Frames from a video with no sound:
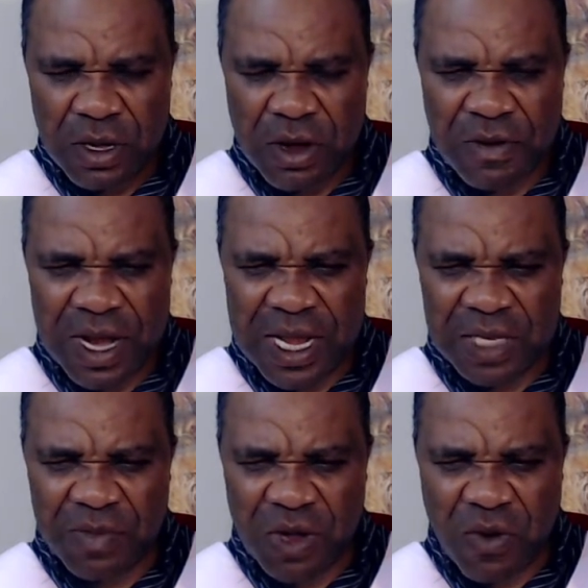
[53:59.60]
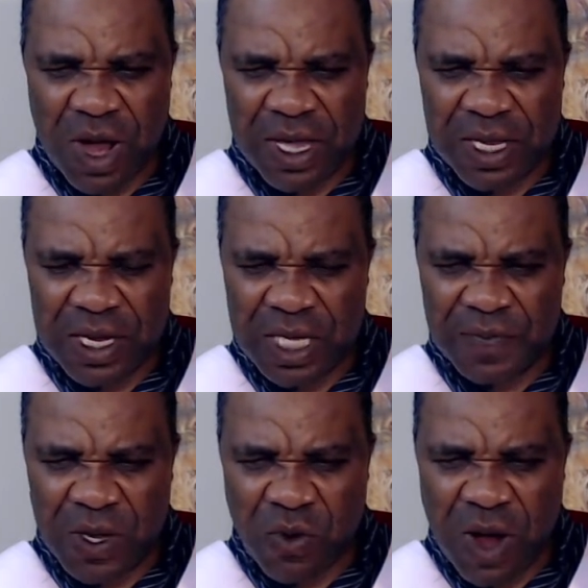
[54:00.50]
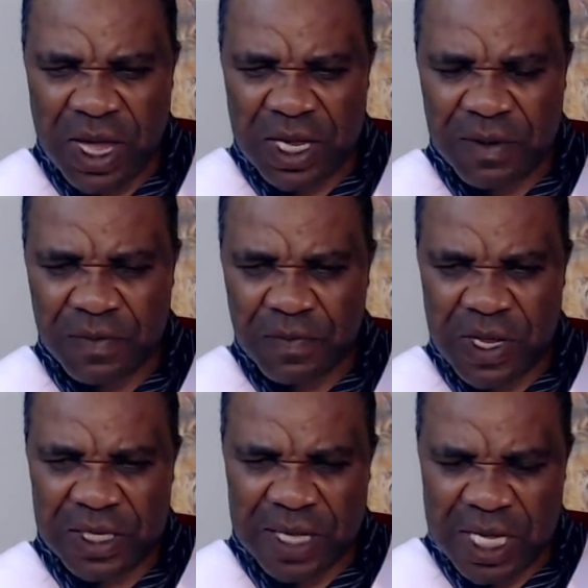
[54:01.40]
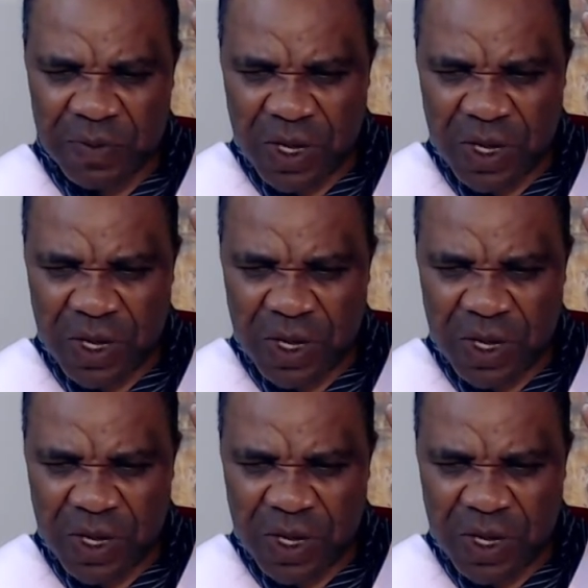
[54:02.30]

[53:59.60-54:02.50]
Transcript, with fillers: All right, let's be quiet. Let's be quiet. Please, let's be